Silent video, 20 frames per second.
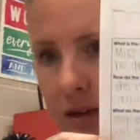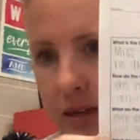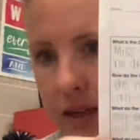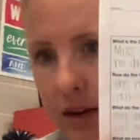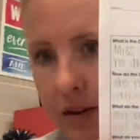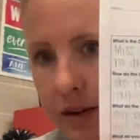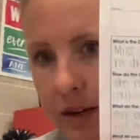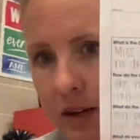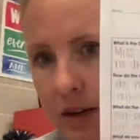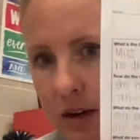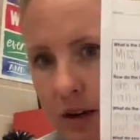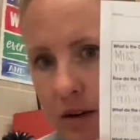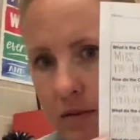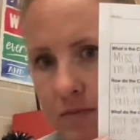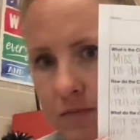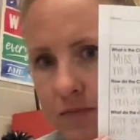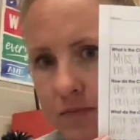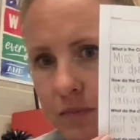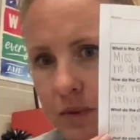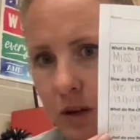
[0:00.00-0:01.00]
down
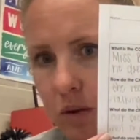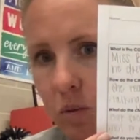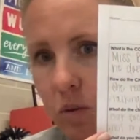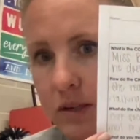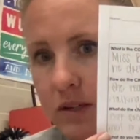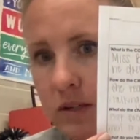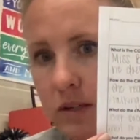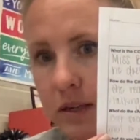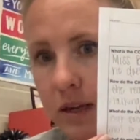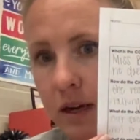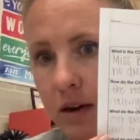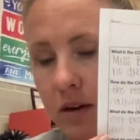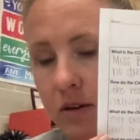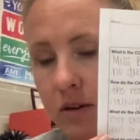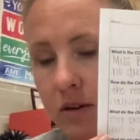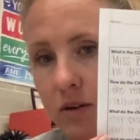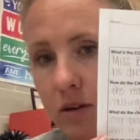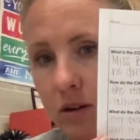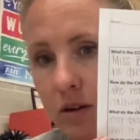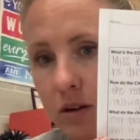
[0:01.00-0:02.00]
here, what does the
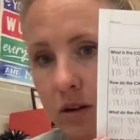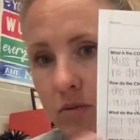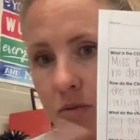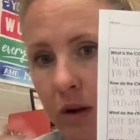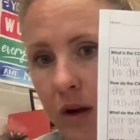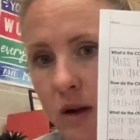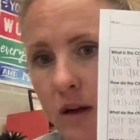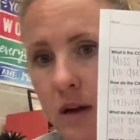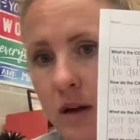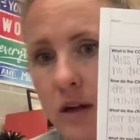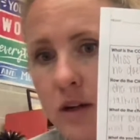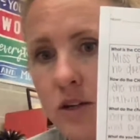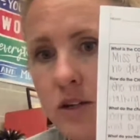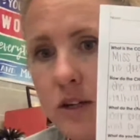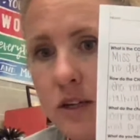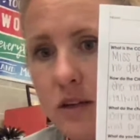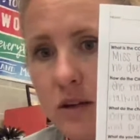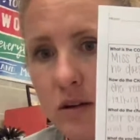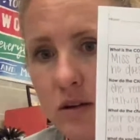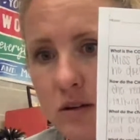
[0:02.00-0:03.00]
character learn? Well,
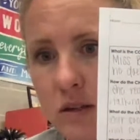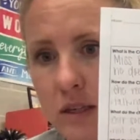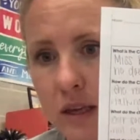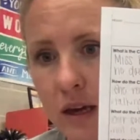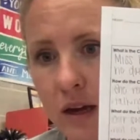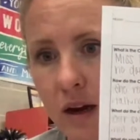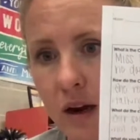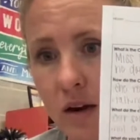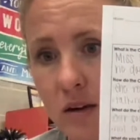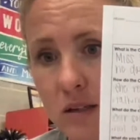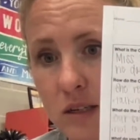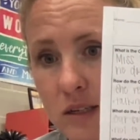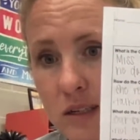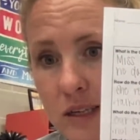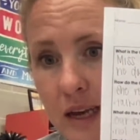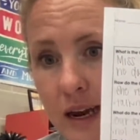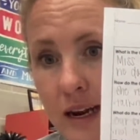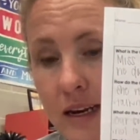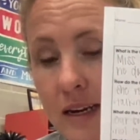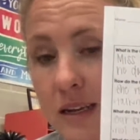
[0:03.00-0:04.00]
she learns that our
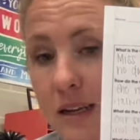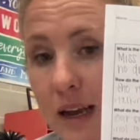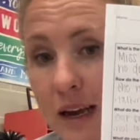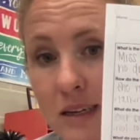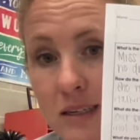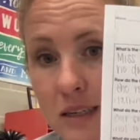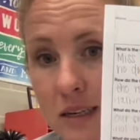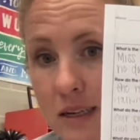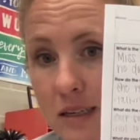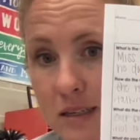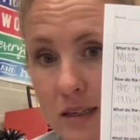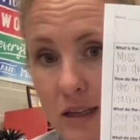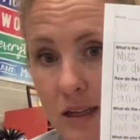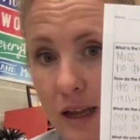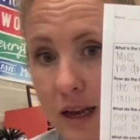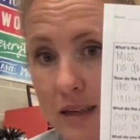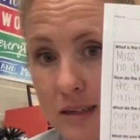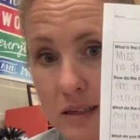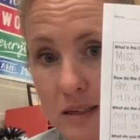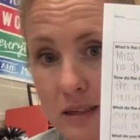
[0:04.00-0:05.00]
society classes, the
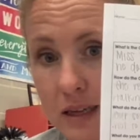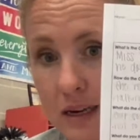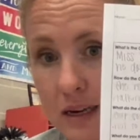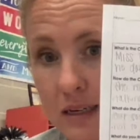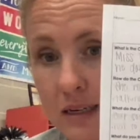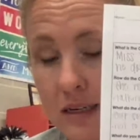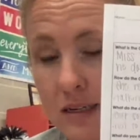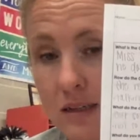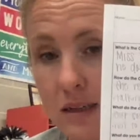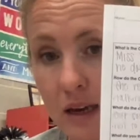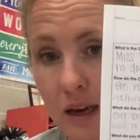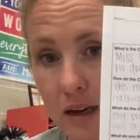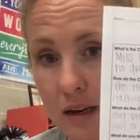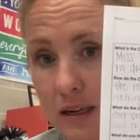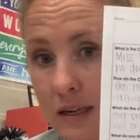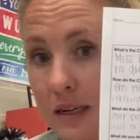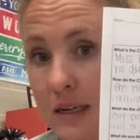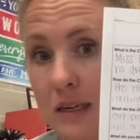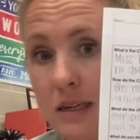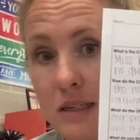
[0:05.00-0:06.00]
classes that
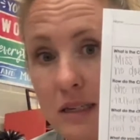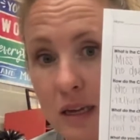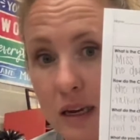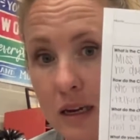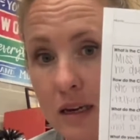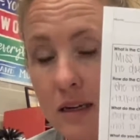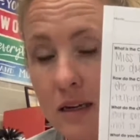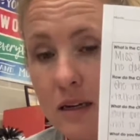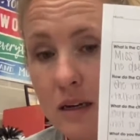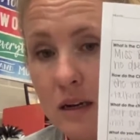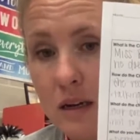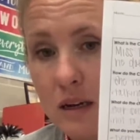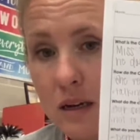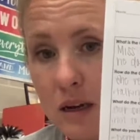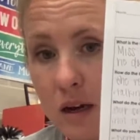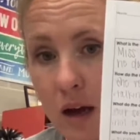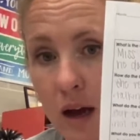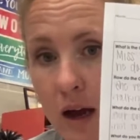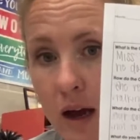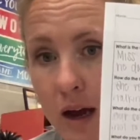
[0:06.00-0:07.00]
he is in,
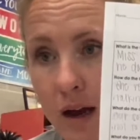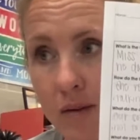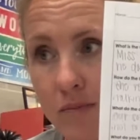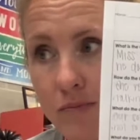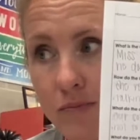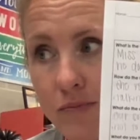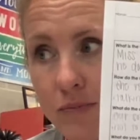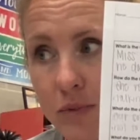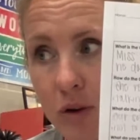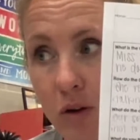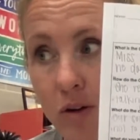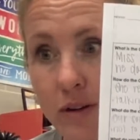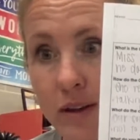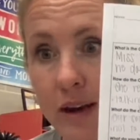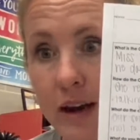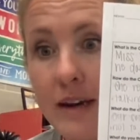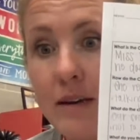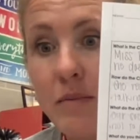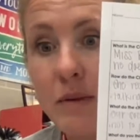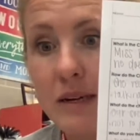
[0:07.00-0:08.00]
or that
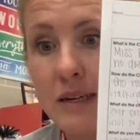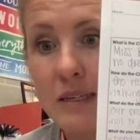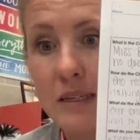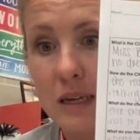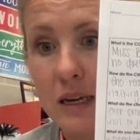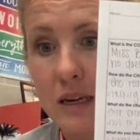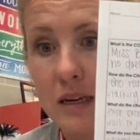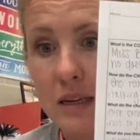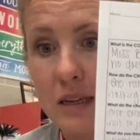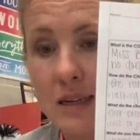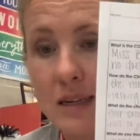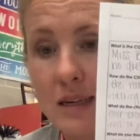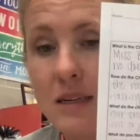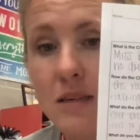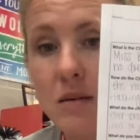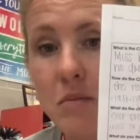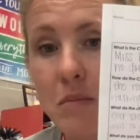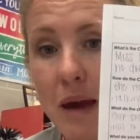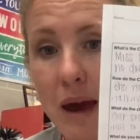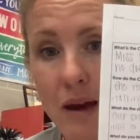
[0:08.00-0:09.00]
anybody's in, it
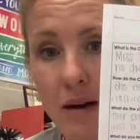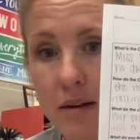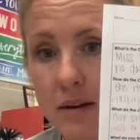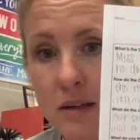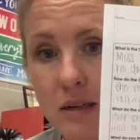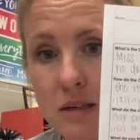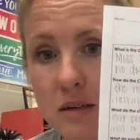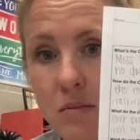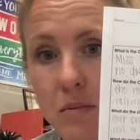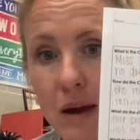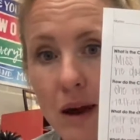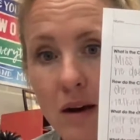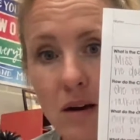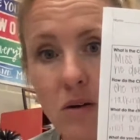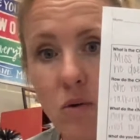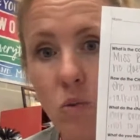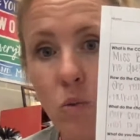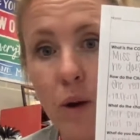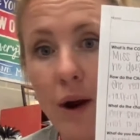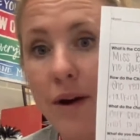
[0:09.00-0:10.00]
doesn't matter. It doesn't
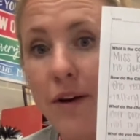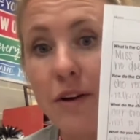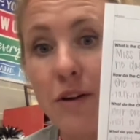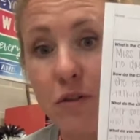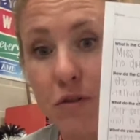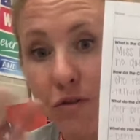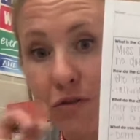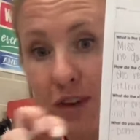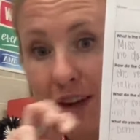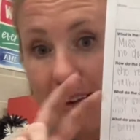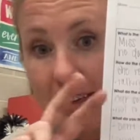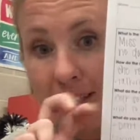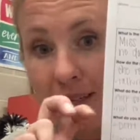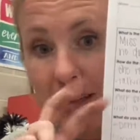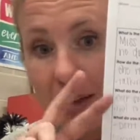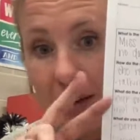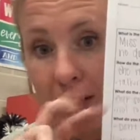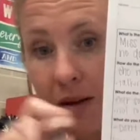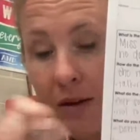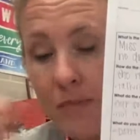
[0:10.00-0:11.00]
matter where you
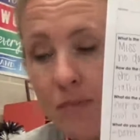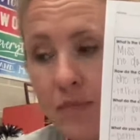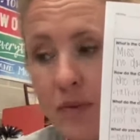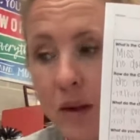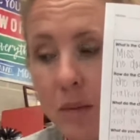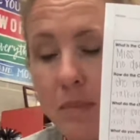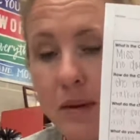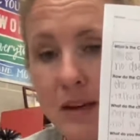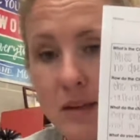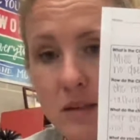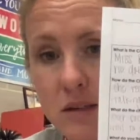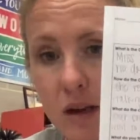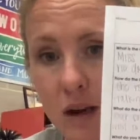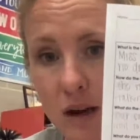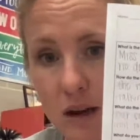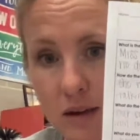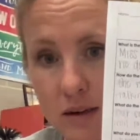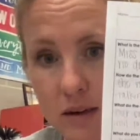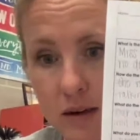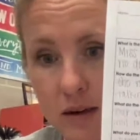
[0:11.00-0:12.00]
fit based
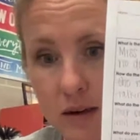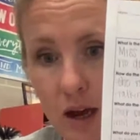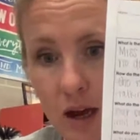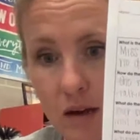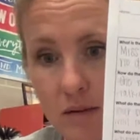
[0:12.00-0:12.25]
on